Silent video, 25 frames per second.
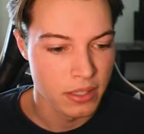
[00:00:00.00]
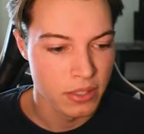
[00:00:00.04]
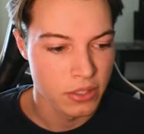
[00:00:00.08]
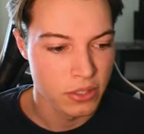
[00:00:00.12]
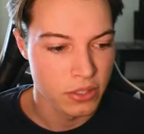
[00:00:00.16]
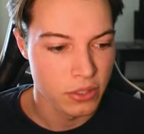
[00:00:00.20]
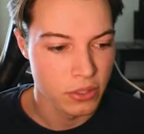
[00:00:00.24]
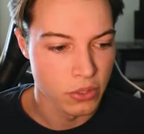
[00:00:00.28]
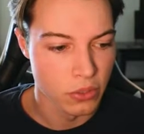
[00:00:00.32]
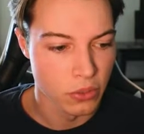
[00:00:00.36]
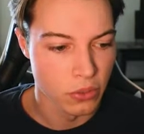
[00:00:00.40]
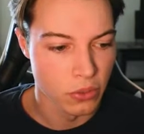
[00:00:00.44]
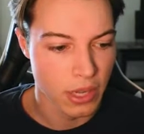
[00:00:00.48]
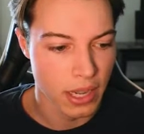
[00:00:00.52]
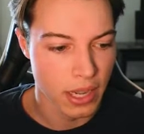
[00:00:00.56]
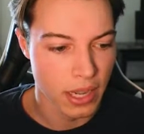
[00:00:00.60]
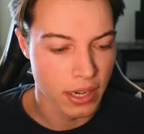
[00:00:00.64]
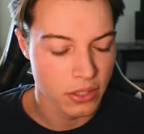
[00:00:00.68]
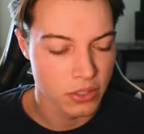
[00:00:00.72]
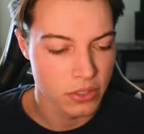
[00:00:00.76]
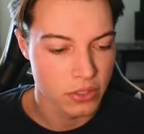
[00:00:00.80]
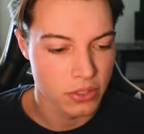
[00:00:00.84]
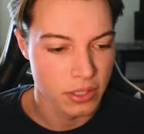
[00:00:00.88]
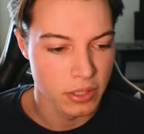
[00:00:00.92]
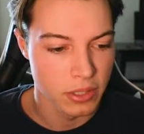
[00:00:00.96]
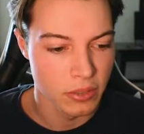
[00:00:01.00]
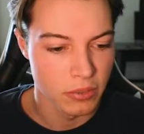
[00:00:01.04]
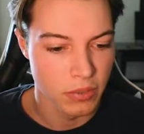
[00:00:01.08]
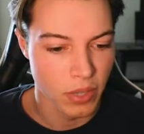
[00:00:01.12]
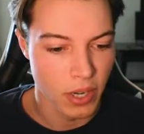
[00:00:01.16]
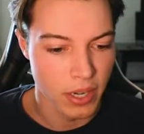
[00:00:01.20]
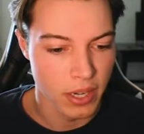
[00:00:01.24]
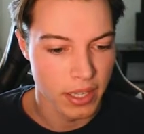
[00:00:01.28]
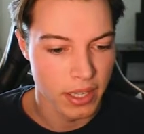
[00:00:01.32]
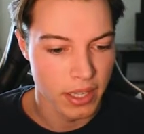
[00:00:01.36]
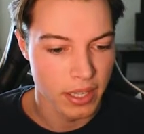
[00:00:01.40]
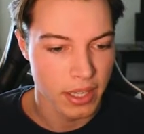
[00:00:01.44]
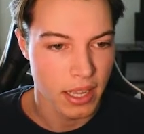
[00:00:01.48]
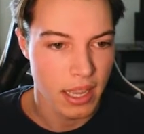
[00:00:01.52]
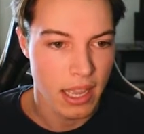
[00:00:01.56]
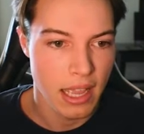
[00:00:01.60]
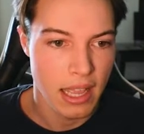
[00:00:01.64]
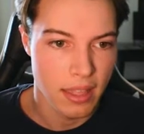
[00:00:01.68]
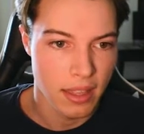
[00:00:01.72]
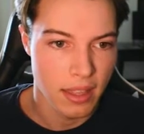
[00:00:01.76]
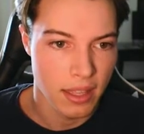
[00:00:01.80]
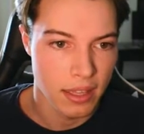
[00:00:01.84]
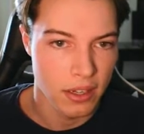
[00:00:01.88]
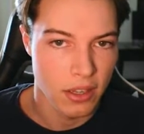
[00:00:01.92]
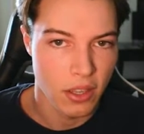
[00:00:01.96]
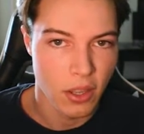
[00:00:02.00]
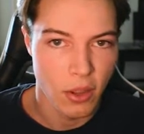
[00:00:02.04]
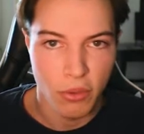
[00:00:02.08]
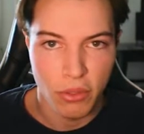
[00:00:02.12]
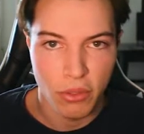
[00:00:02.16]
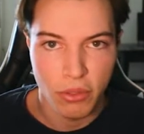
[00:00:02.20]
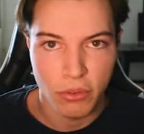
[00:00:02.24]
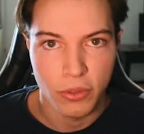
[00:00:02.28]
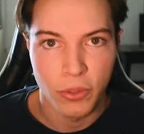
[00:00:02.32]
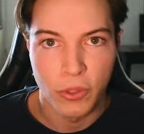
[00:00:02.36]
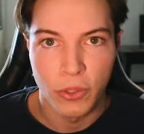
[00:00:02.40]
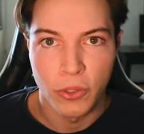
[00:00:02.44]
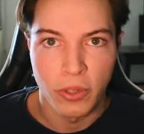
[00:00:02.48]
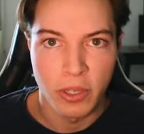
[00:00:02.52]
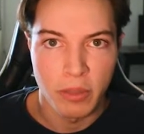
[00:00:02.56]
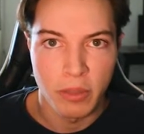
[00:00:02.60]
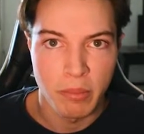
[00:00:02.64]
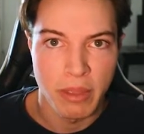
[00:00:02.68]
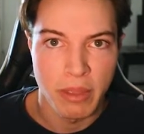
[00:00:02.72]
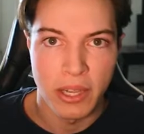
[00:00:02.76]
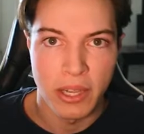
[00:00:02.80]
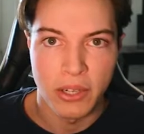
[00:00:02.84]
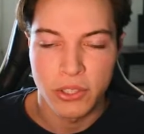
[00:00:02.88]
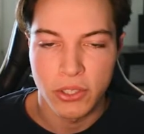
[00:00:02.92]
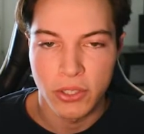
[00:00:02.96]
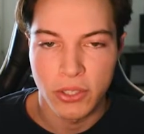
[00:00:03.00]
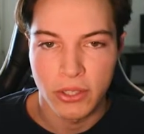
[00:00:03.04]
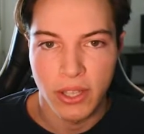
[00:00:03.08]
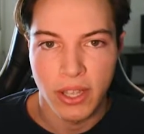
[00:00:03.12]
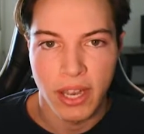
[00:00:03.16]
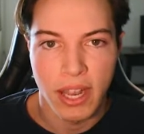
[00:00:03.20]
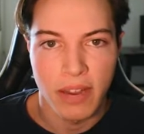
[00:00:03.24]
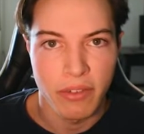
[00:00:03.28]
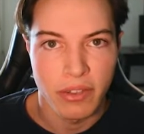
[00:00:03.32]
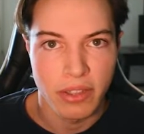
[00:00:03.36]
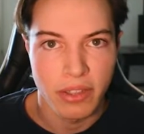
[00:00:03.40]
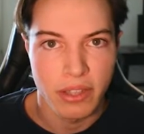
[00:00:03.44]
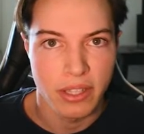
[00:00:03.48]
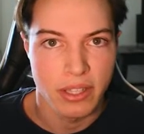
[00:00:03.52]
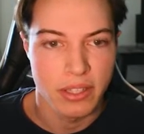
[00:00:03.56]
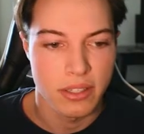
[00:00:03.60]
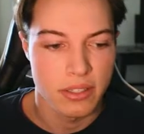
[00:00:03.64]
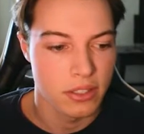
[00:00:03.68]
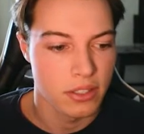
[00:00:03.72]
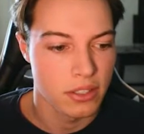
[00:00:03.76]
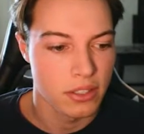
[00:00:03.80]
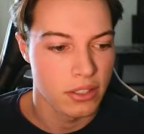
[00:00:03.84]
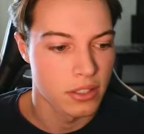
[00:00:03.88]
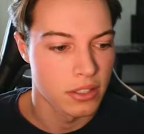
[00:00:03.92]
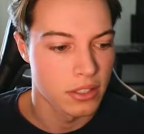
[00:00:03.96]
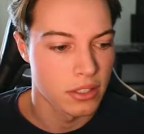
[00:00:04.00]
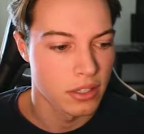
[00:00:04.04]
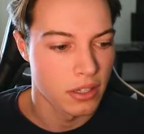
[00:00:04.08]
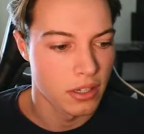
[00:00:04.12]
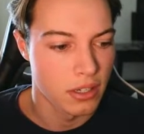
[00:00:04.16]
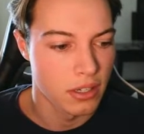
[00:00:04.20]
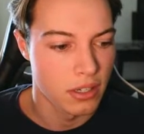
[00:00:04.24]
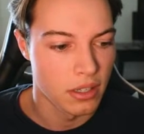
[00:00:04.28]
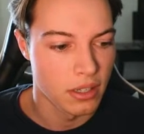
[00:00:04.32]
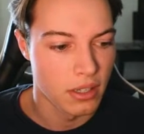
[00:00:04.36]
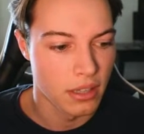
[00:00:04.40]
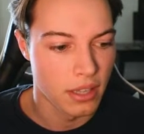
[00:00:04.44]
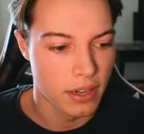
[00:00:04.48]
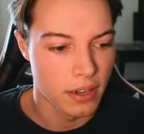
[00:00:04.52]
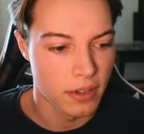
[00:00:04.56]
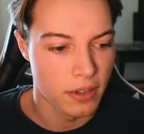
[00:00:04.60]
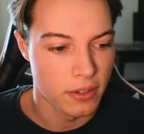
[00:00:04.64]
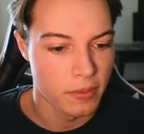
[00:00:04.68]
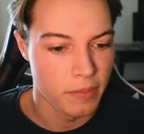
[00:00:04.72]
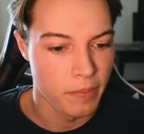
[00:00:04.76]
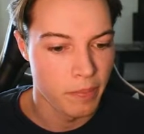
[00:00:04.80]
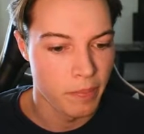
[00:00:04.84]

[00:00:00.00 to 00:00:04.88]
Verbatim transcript: to actually run it and then go through and make that everything is good on there.